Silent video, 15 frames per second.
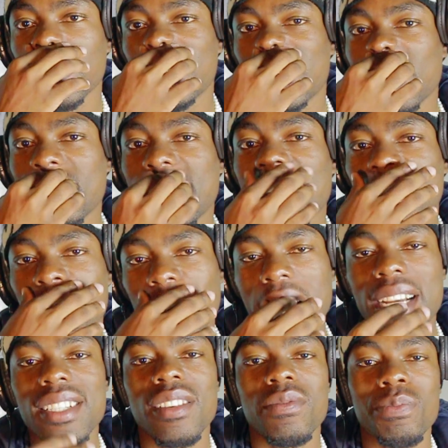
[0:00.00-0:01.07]
It seems like you
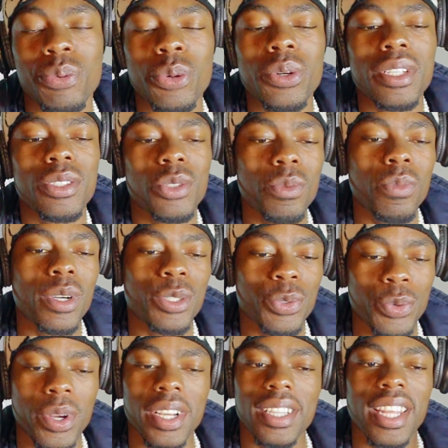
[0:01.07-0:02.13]
guys have put in so much
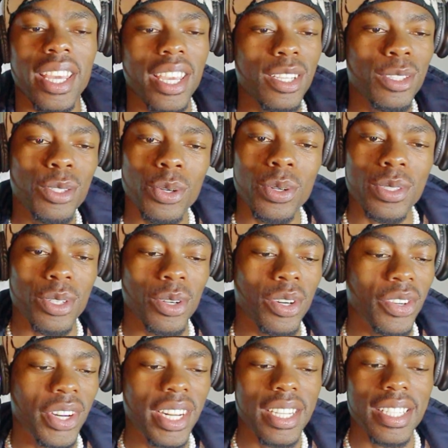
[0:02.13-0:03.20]
work. The intros are
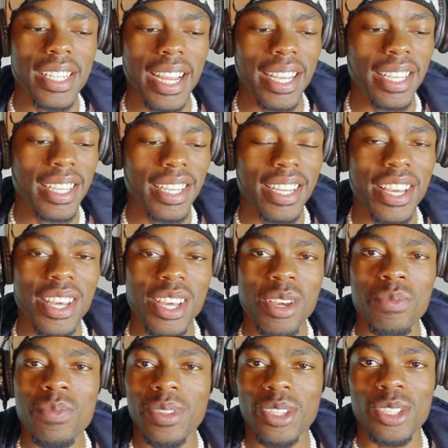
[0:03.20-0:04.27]
already like,
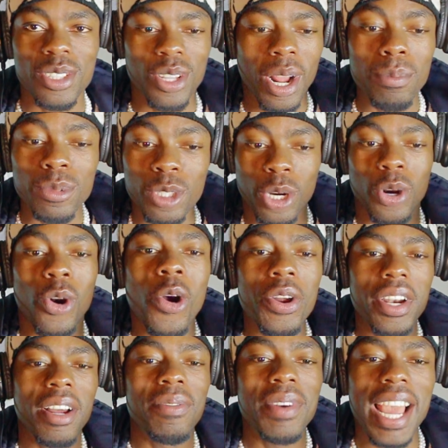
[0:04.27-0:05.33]
I'm
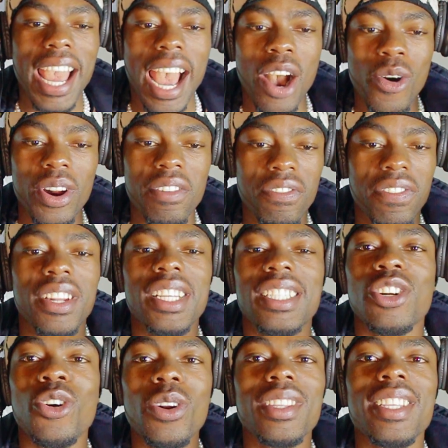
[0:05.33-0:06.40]
drawn. I'm like, I want to
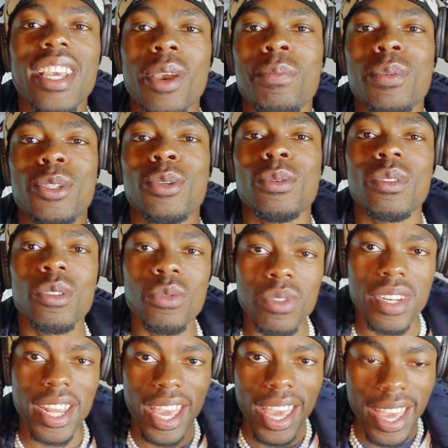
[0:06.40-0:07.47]
finish all the episodes
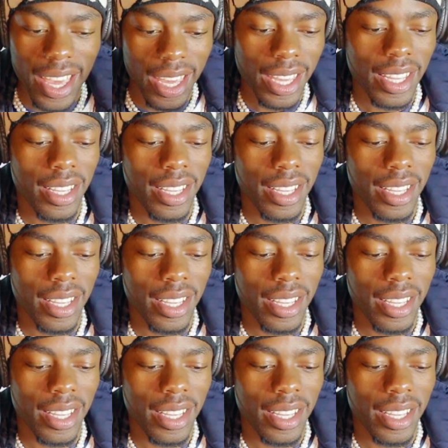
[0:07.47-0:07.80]
today.